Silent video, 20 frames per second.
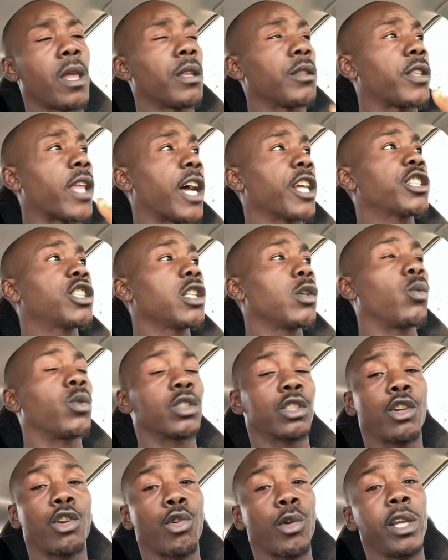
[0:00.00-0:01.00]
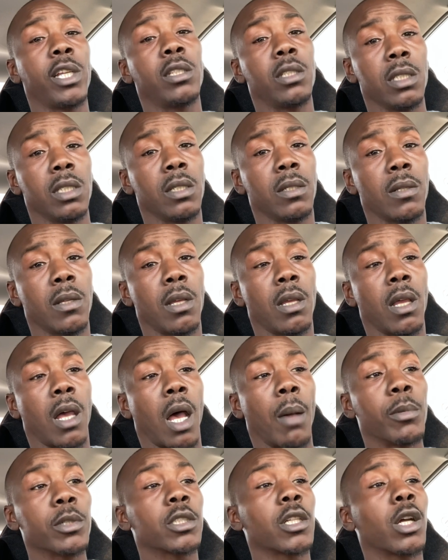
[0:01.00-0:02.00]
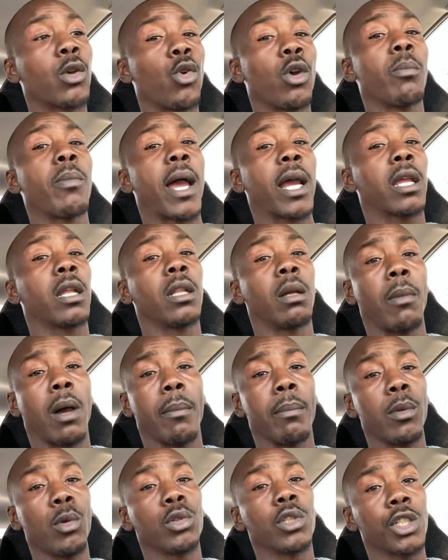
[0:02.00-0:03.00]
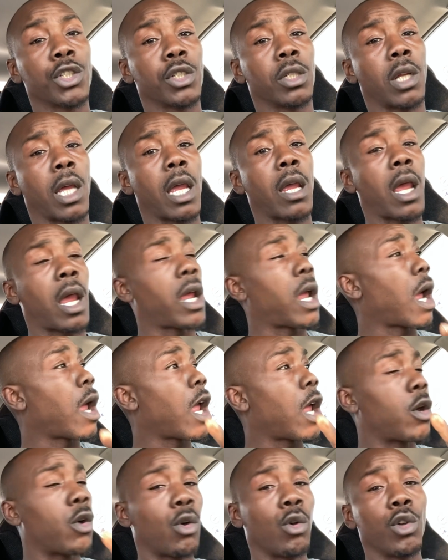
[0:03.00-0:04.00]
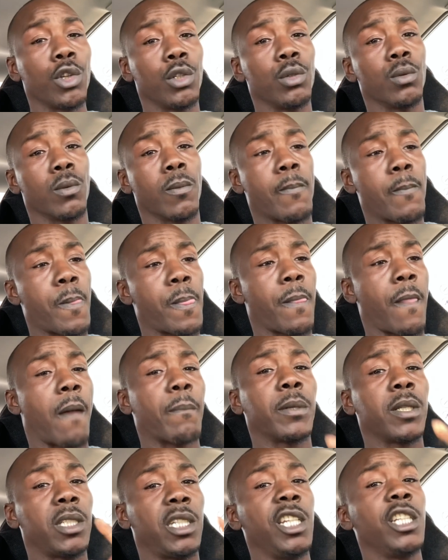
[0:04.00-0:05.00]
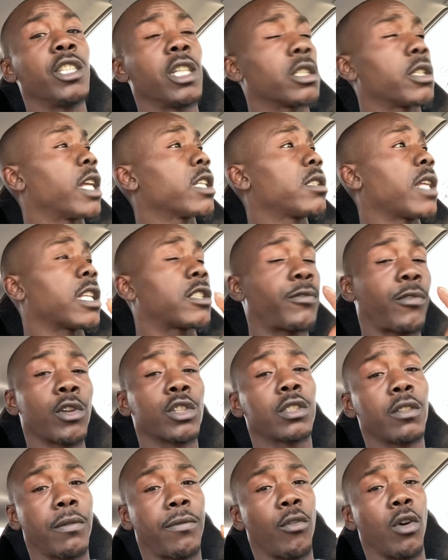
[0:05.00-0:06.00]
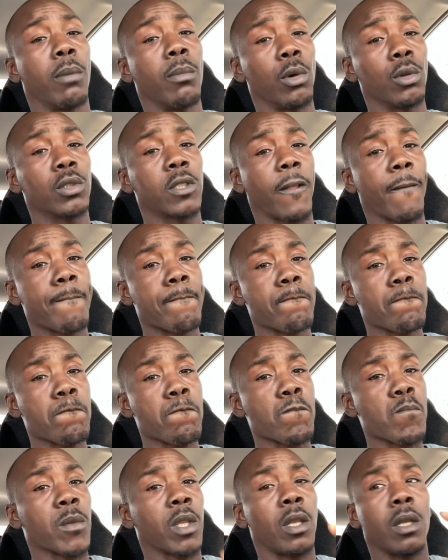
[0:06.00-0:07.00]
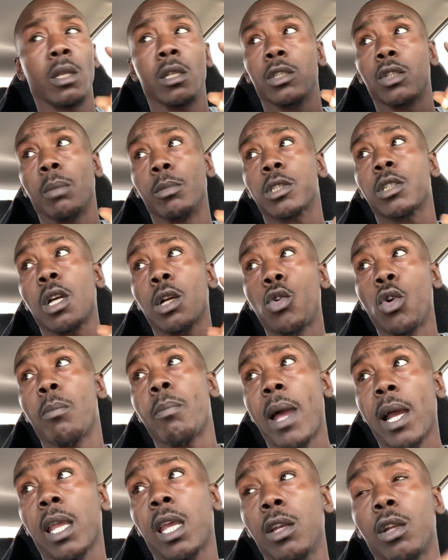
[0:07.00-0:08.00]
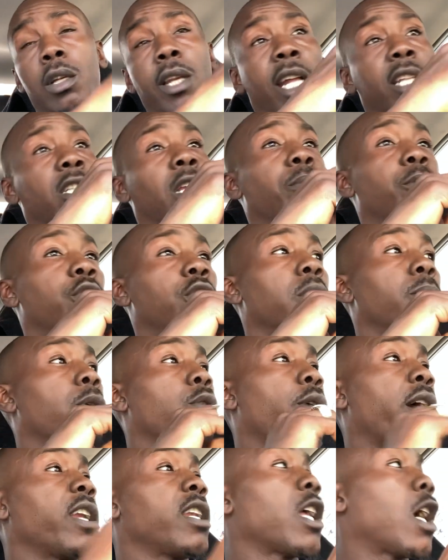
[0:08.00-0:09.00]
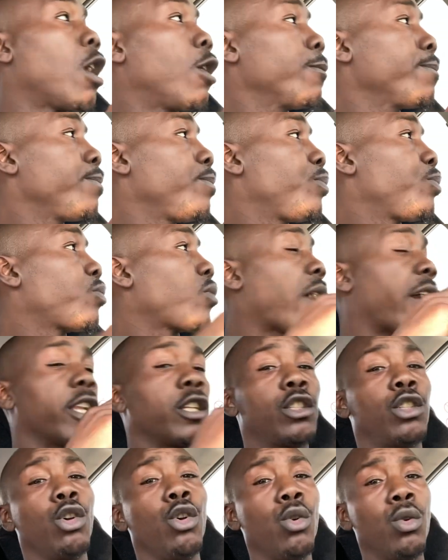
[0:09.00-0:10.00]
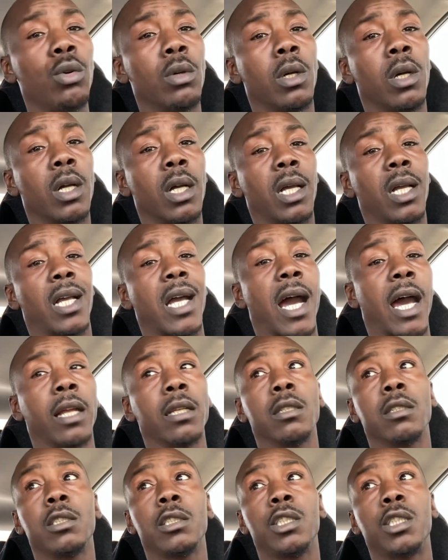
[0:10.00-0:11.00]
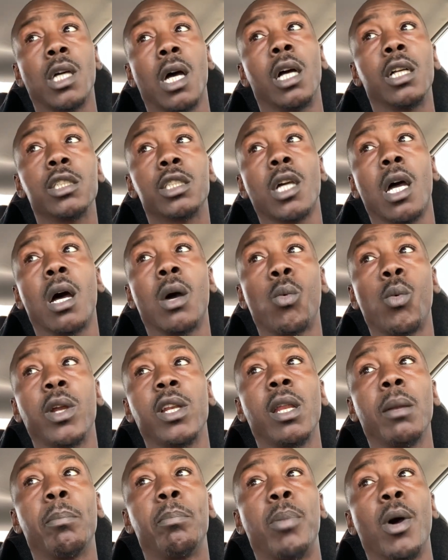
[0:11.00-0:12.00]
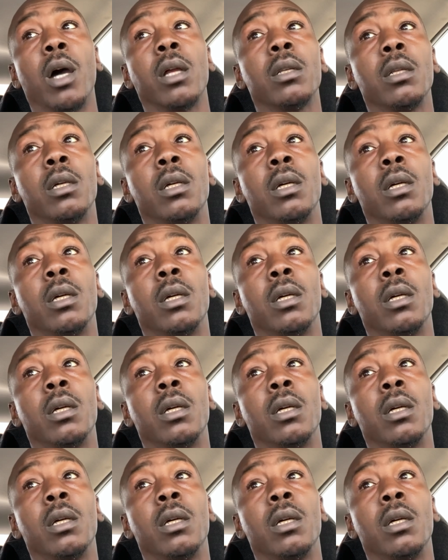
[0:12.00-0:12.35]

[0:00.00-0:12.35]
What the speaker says: That shit was crazy. I'm going to start going back in on my music shit. I ain't going to hold you. I'm a DJ. So that's first and foremost. So I'm going to start going back in on that type of shit. But right now, I do got John winning. But